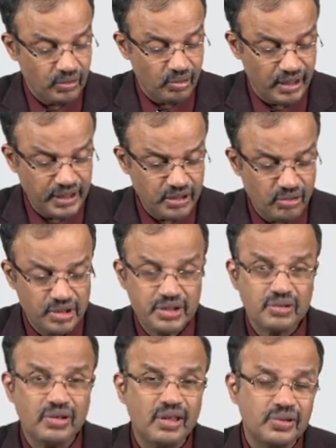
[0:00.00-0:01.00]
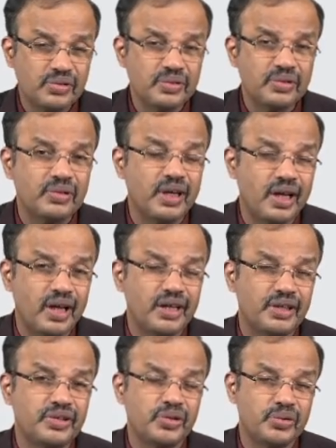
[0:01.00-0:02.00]
High cholesterol also a high
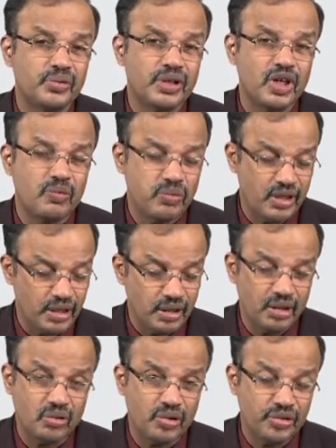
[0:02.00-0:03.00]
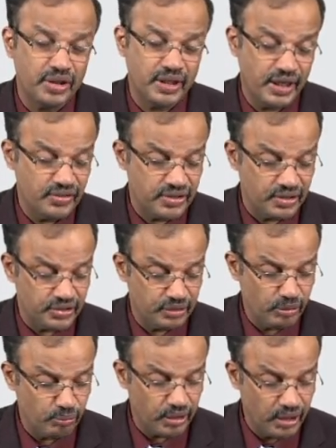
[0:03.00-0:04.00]
risk to develop colonic cancers.
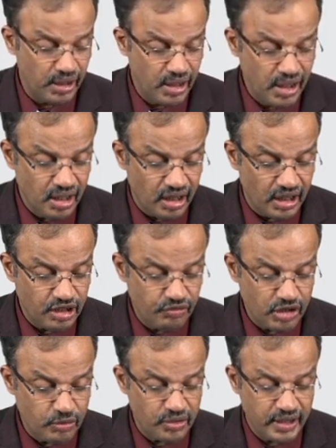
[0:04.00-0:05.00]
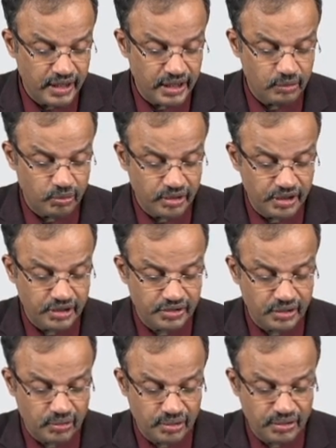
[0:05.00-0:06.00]
Remember, high fiber diet protects
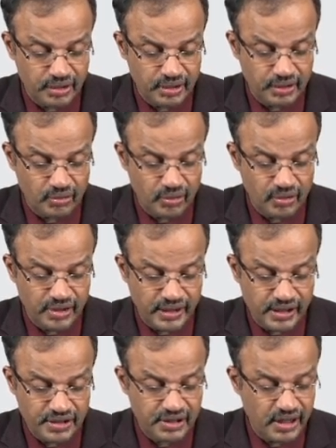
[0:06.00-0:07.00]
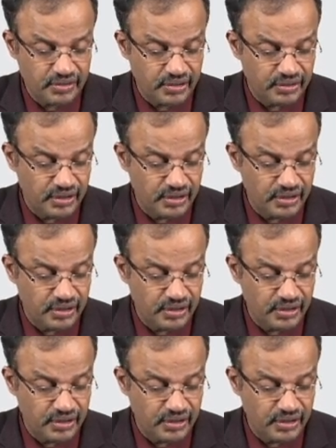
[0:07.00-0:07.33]
the colon against cancer.